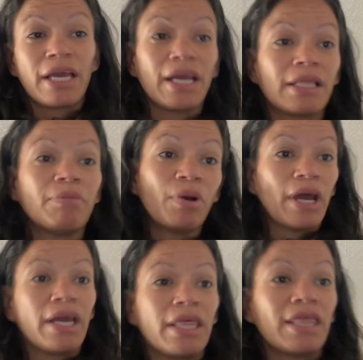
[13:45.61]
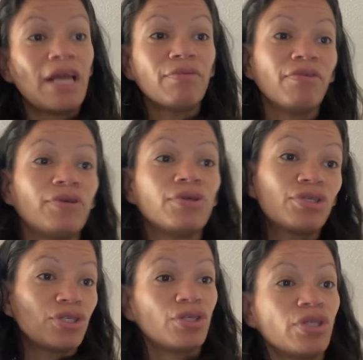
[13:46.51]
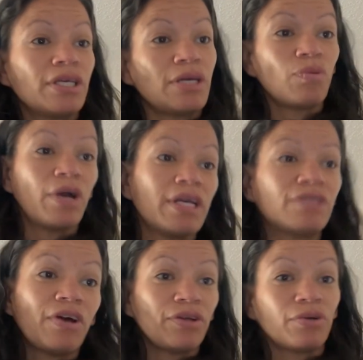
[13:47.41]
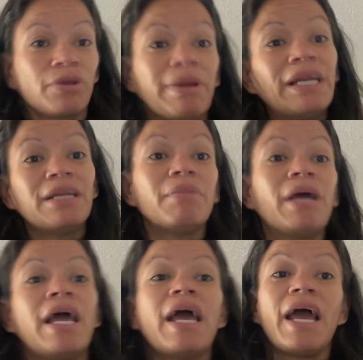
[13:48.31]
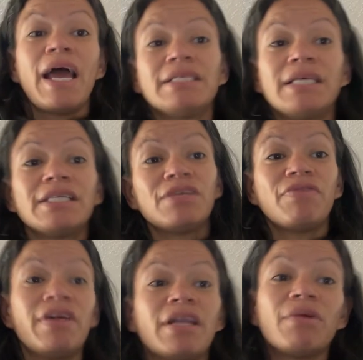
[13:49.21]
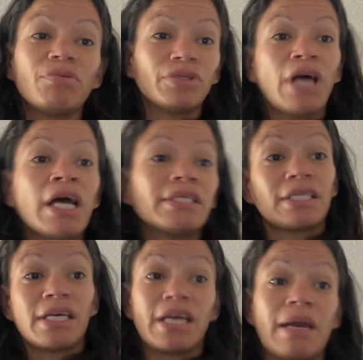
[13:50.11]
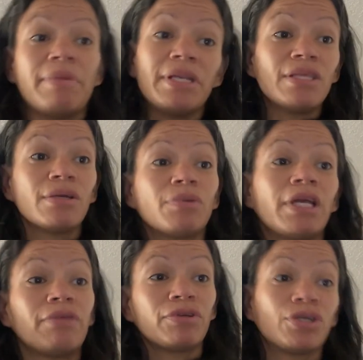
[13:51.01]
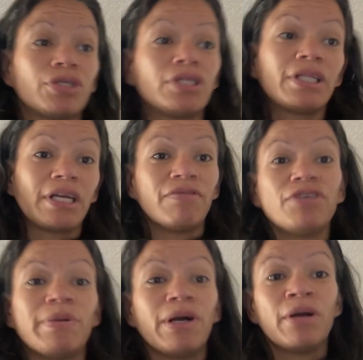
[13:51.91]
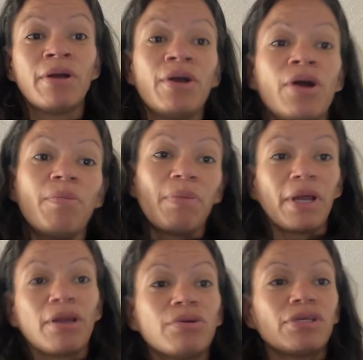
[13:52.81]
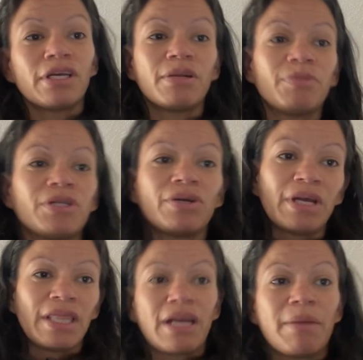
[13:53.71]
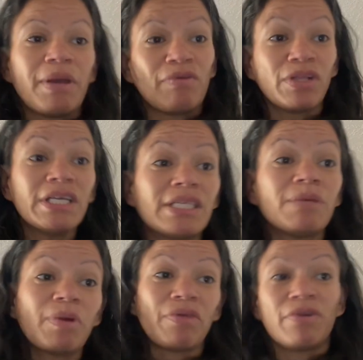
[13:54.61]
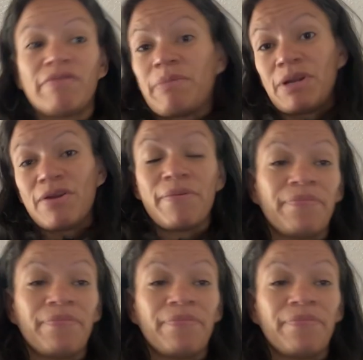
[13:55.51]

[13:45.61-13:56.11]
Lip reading: King Lamoni then refused to do what his father commanded him, and testify that I will not slay Ammon, neither will I return to the land of Ishmael, but I go to the land of Madoni, that I may release the brethren of Ammon.